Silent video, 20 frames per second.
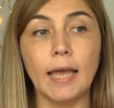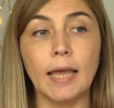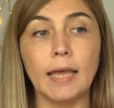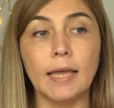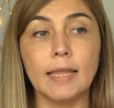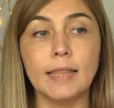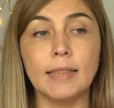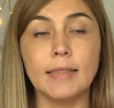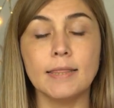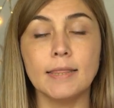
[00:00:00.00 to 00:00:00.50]

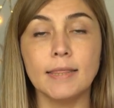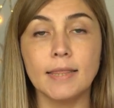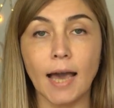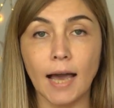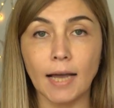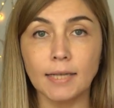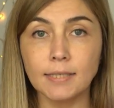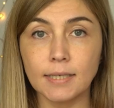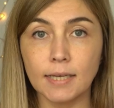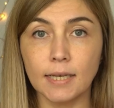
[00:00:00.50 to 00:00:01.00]
and
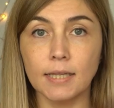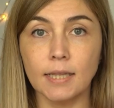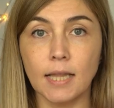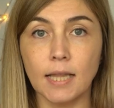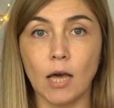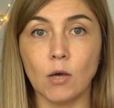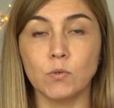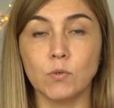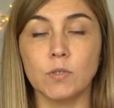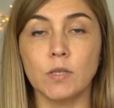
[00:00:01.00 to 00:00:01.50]
that
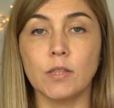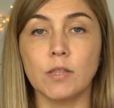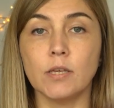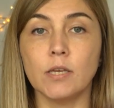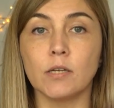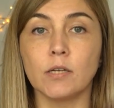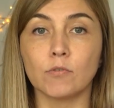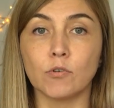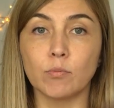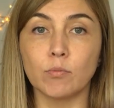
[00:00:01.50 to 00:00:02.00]
allows
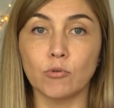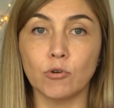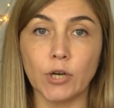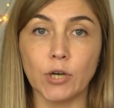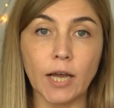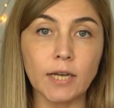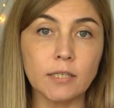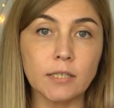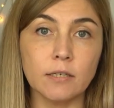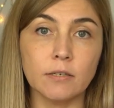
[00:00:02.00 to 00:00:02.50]
the
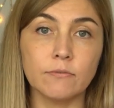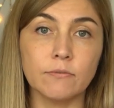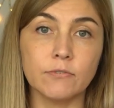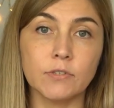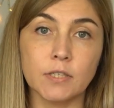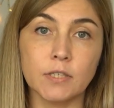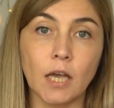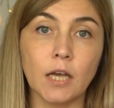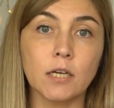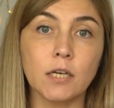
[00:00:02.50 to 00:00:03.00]
reproductive
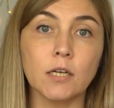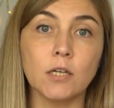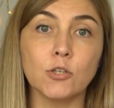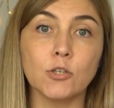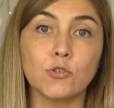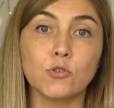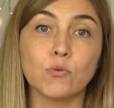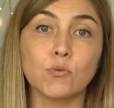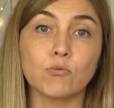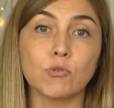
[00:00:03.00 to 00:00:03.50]
cycle
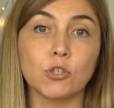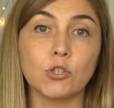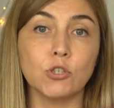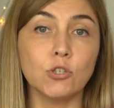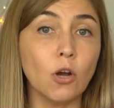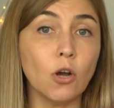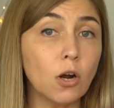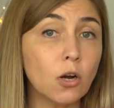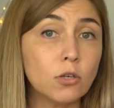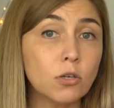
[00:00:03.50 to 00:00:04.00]
to
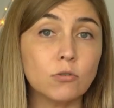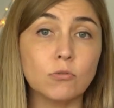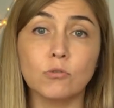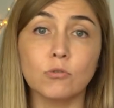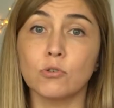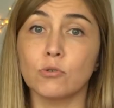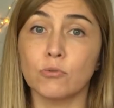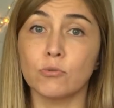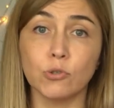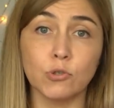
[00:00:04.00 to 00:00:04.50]
restart,
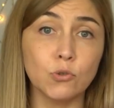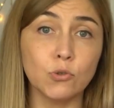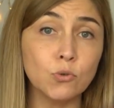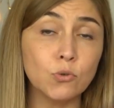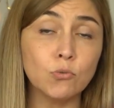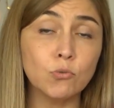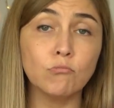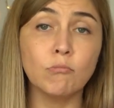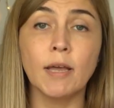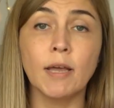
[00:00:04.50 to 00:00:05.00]
to
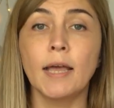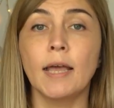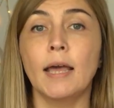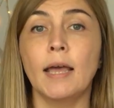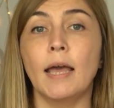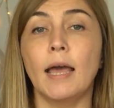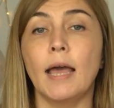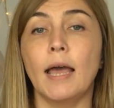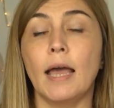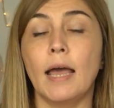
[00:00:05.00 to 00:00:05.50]
resume.
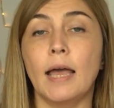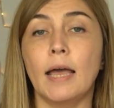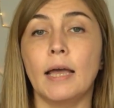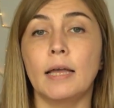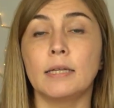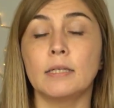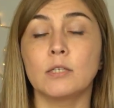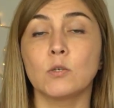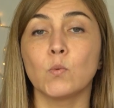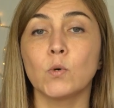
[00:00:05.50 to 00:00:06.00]

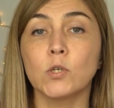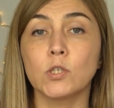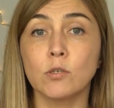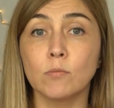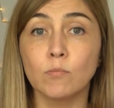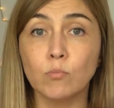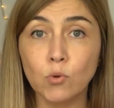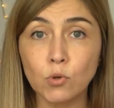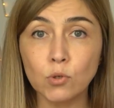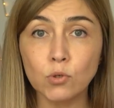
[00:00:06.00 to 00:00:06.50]
And what's
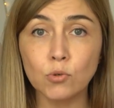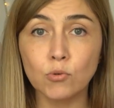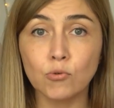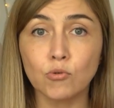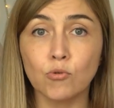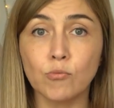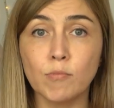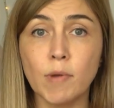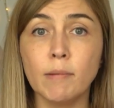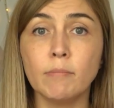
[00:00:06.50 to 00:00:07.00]
important to
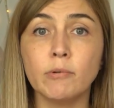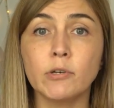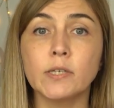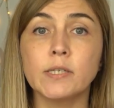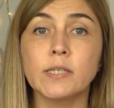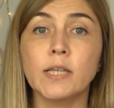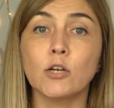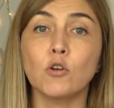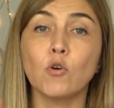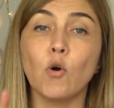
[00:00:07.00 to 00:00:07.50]
remember is
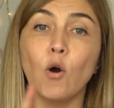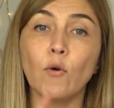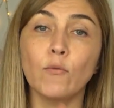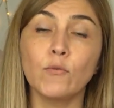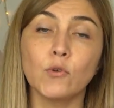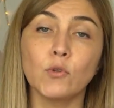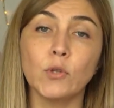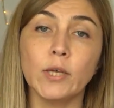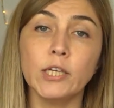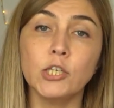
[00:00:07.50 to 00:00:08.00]
that
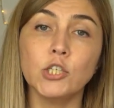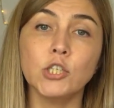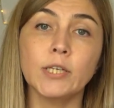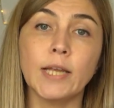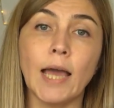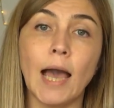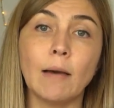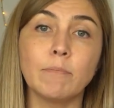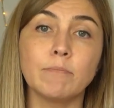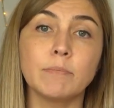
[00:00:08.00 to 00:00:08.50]
ovulation
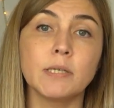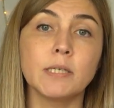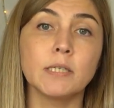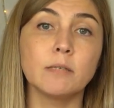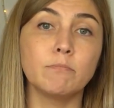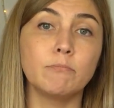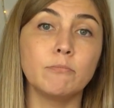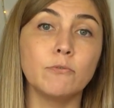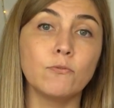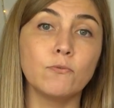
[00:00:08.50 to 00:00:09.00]
happens
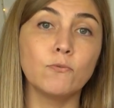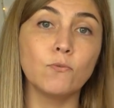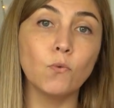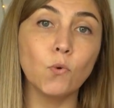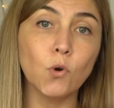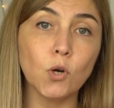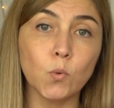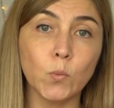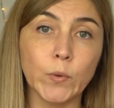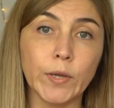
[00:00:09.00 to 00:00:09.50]

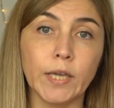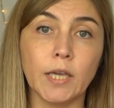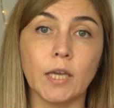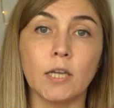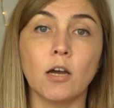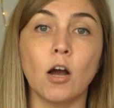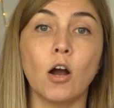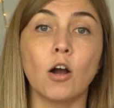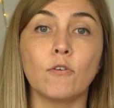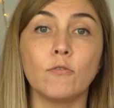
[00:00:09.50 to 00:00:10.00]
before we get
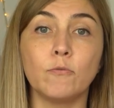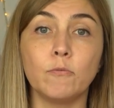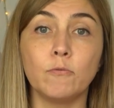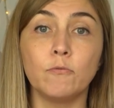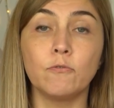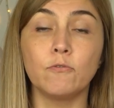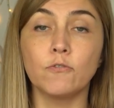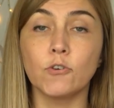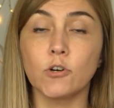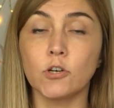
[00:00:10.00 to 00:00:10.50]
our
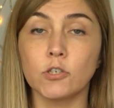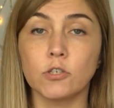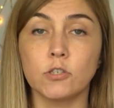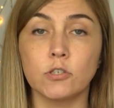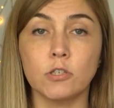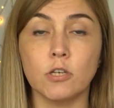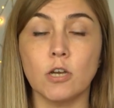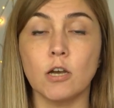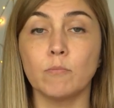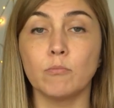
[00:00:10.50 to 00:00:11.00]

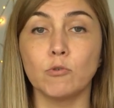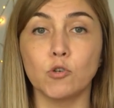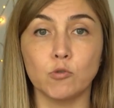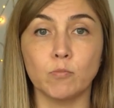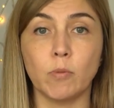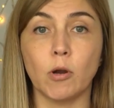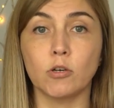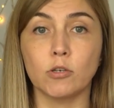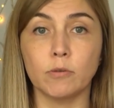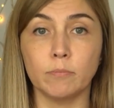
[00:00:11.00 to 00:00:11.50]
first
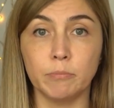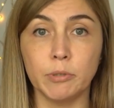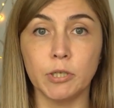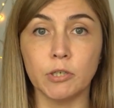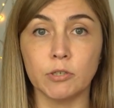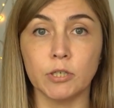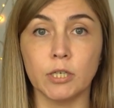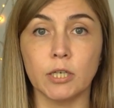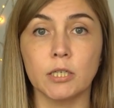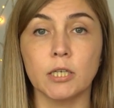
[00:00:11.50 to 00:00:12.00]
postpartum
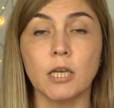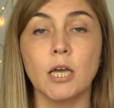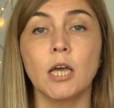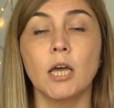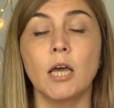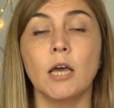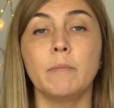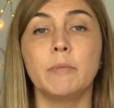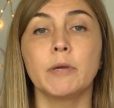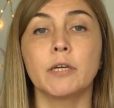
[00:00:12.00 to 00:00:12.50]
period
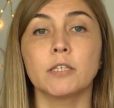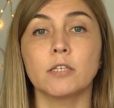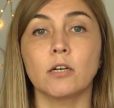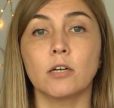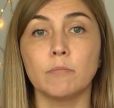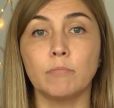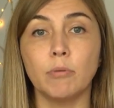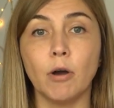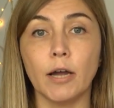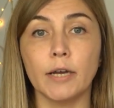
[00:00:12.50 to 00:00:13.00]
because our
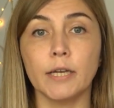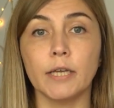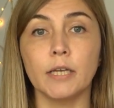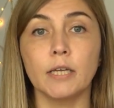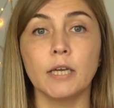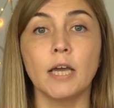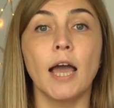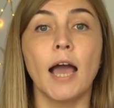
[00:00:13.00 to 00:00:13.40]
body,